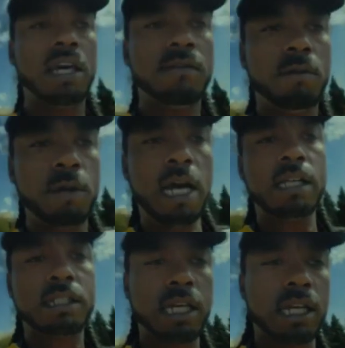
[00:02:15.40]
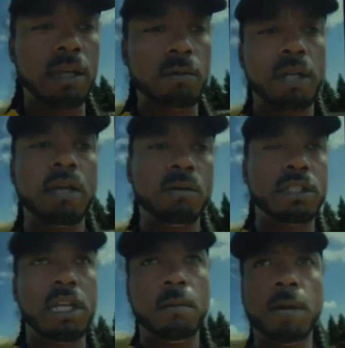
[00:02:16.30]
Even when I seen him, when he was
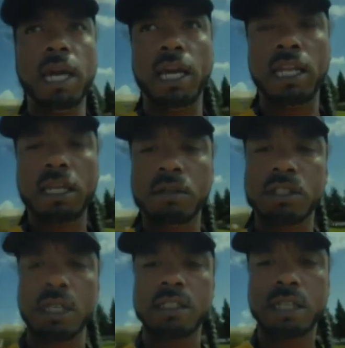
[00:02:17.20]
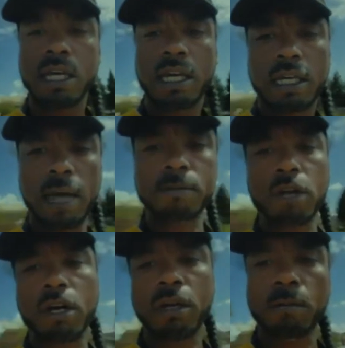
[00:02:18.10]
in the bed, he just kept
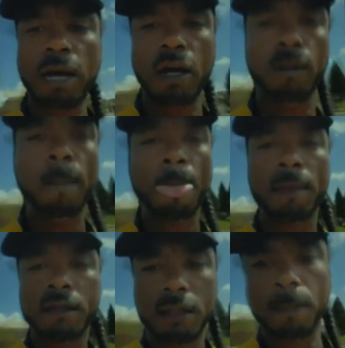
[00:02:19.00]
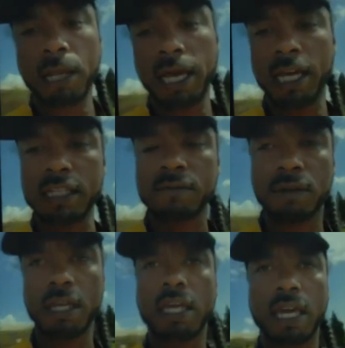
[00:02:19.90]
talking about the plays
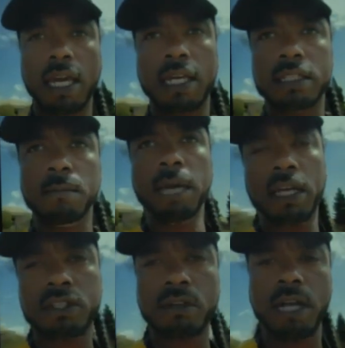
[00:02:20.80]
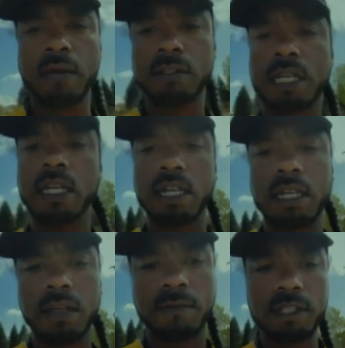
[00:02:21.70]
for the kids and making sure they was getting the
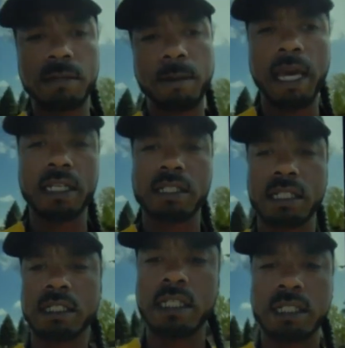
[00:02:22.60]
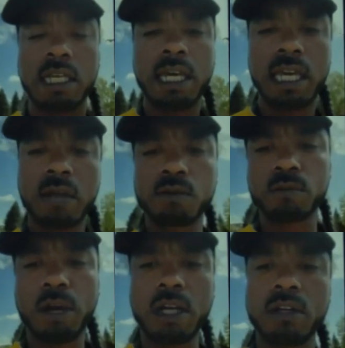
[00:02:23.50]
defensive packages because he was
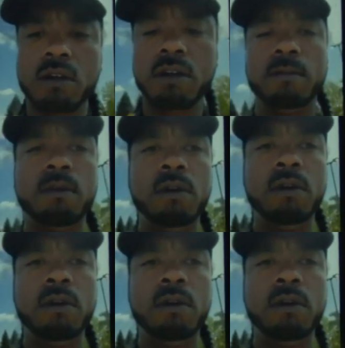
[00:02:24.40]
working on them